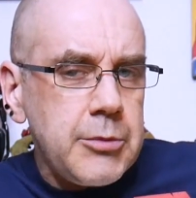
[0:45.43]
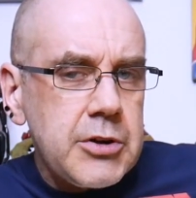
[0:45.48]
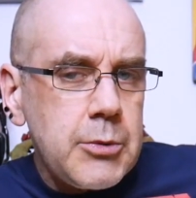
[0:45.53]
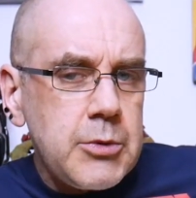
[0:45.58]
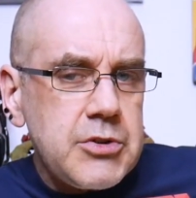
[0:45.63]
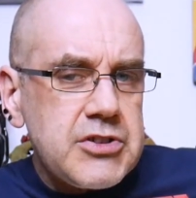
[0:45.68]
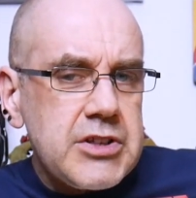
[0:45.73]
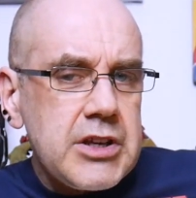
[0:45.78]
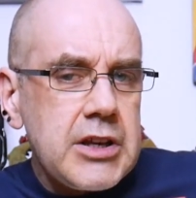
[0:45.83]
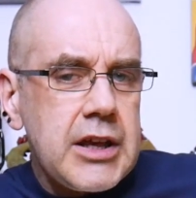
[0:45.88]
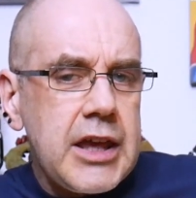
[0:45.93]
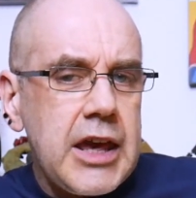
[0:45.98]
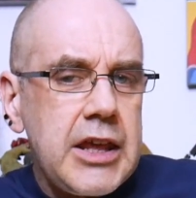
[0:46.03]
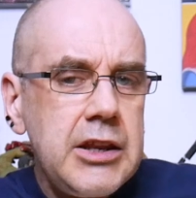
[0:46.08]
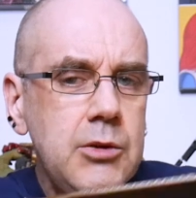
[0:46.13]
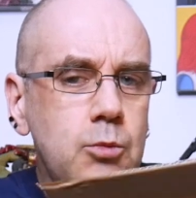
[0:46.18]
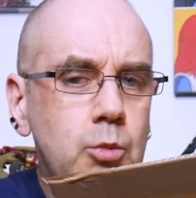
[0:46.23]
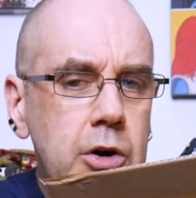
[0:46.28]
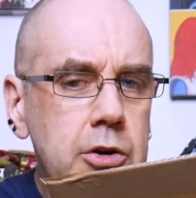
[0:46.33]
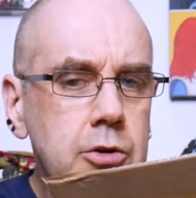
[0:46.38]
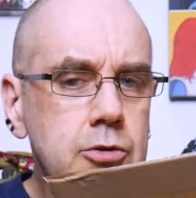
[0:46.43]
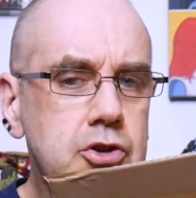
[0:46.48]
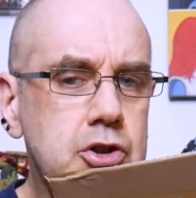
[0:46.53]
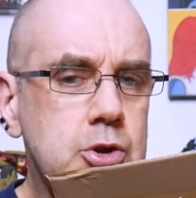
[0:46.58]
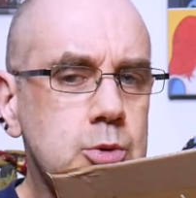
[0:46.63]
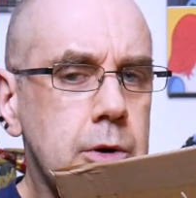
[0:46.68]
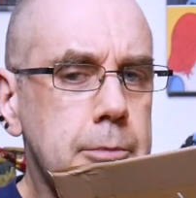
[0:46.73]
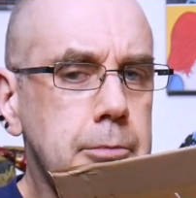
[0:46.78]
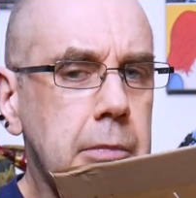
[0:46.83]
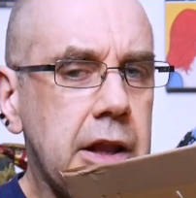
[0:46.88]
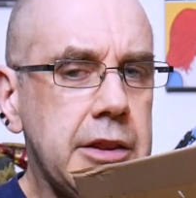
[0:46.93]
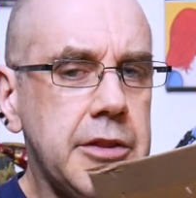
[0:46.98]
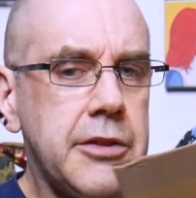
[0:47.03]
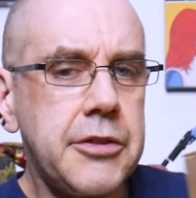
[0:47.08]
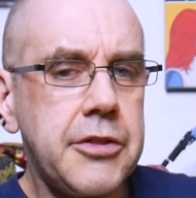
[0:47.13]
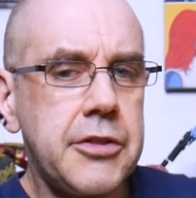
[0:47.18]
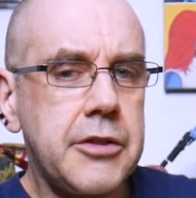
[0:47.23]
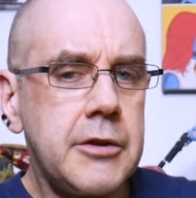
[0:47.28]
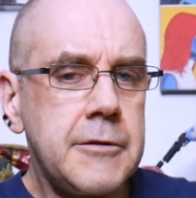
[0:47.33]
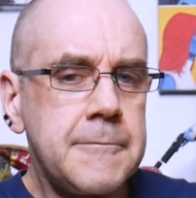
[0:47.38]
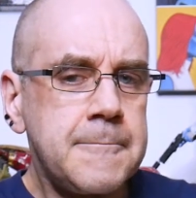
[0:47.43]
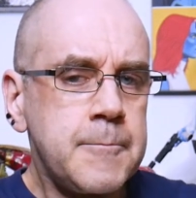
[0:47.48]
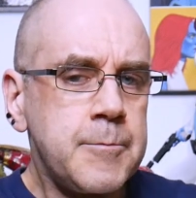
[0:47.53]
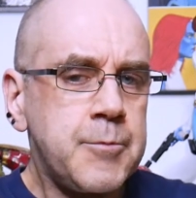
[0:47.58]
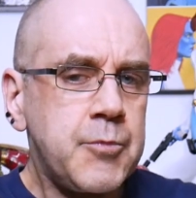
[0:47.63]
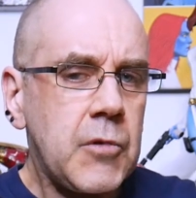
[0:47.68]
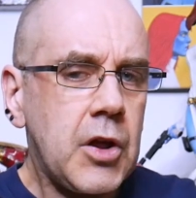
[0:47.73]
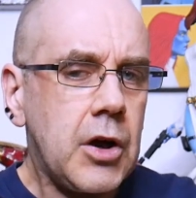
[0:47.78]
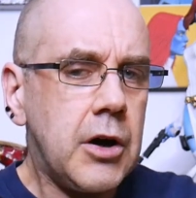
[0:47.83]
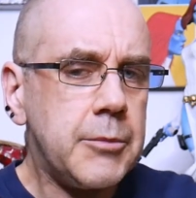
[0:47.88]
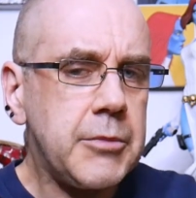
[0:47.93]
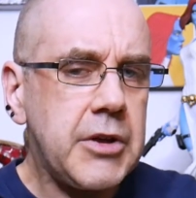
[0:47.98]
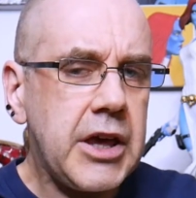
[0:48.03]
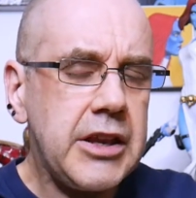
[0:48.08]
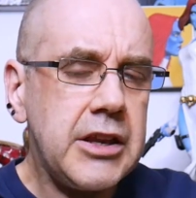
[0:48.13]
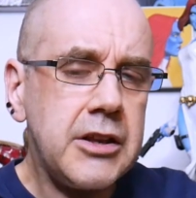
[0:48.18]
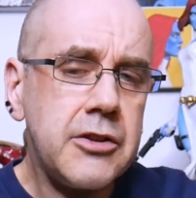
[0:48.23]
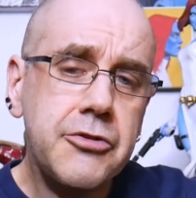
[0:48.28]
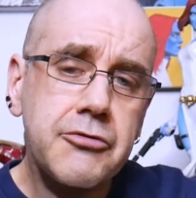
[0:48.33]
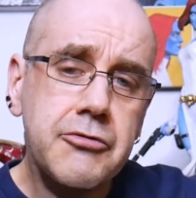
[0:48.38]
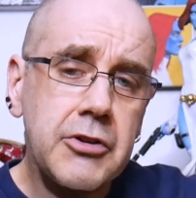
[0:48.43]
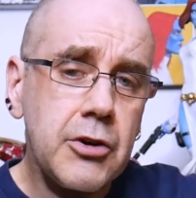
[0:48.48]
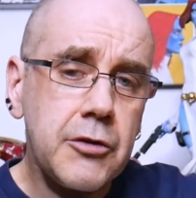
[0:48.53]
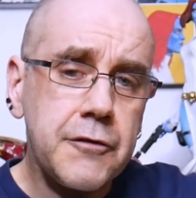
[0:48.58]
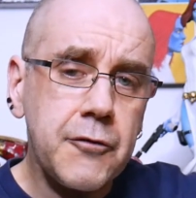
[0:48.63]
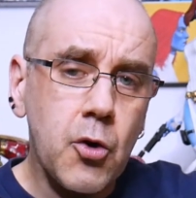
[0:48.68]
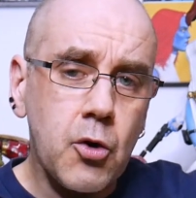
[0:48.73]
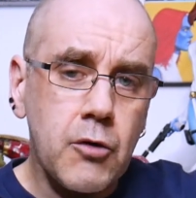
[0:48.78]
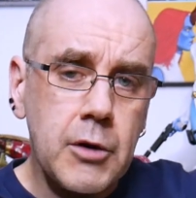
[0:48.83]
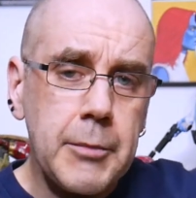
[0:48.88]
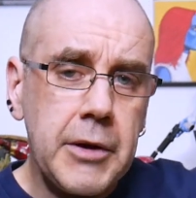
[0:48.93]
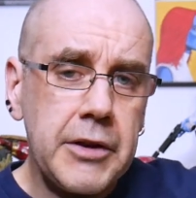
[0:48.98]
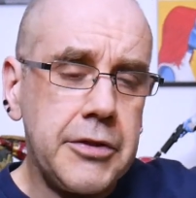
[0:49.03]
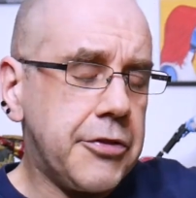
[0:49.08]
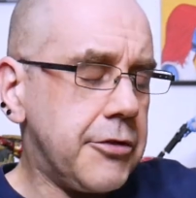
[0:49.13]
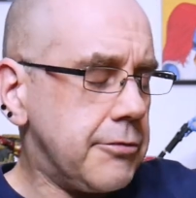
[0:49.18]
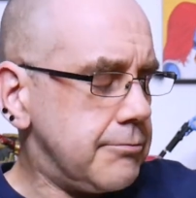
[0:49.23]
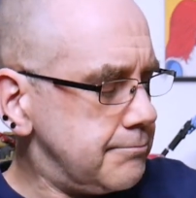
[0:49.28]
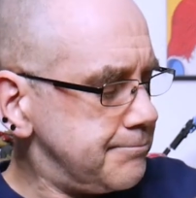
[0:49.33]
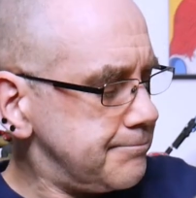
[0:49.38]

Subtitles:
So instead of getting 1 or 2 a month, I'm getting 3 or 4 a month,